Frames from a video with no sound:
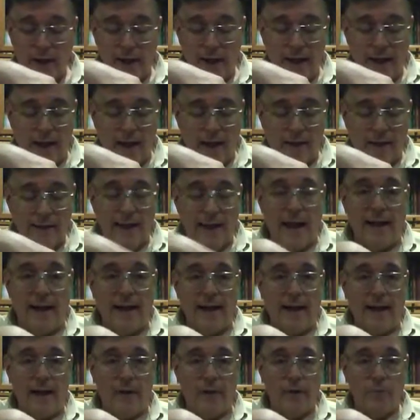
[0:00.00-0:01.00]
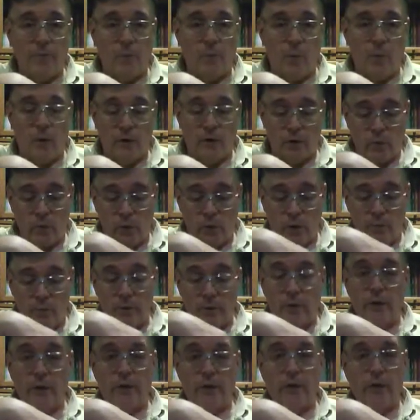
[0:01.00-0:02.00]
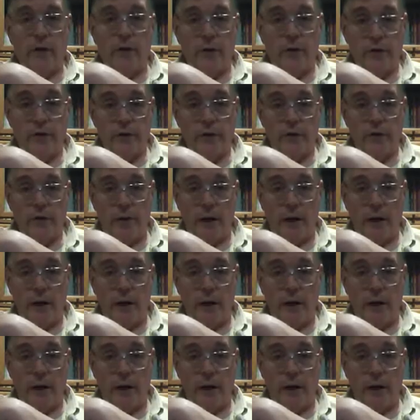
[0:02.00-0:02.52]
and that N is broad as well because the closest